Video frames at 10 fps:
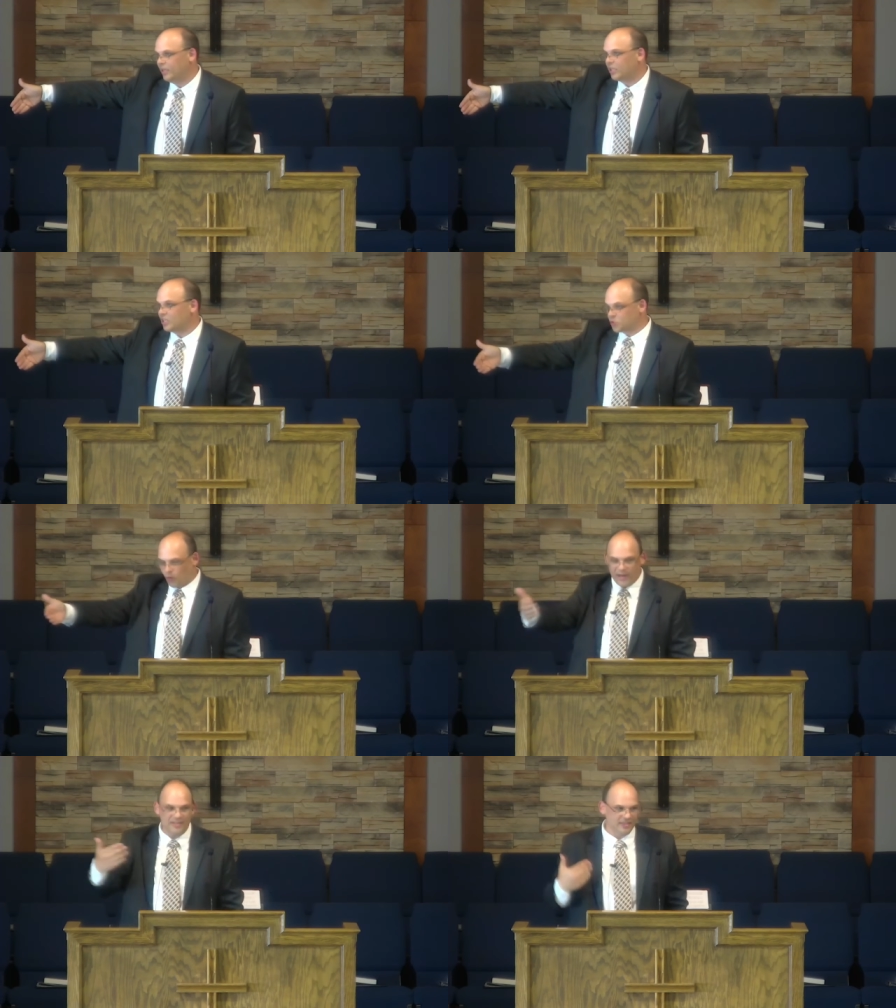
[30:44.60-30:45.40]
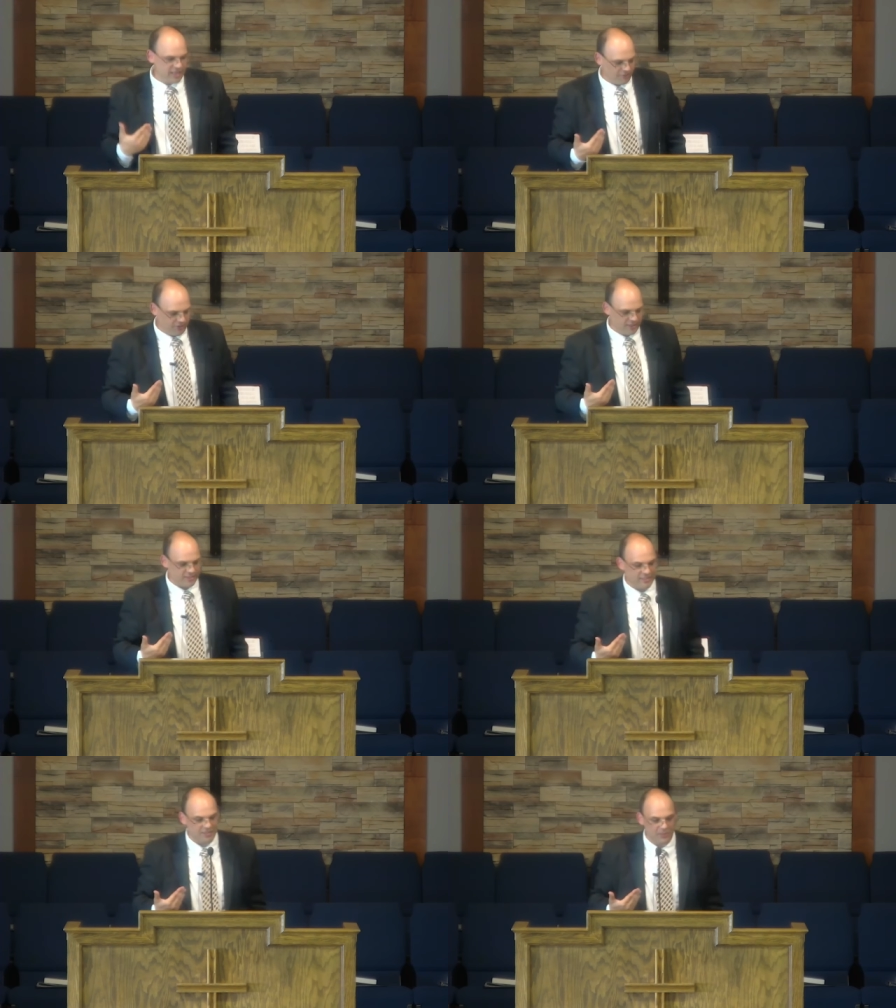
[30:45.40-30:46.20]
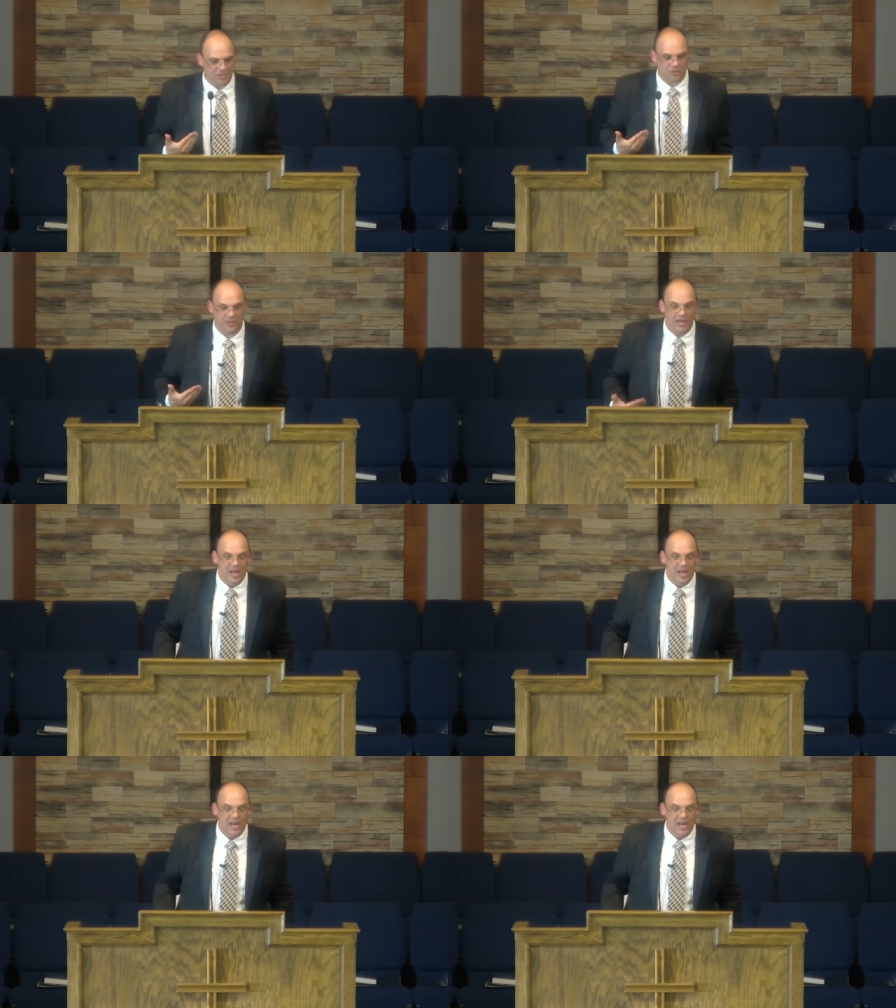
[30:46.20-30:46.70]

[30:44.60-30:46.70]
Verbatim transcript: Because Christ has given us this mission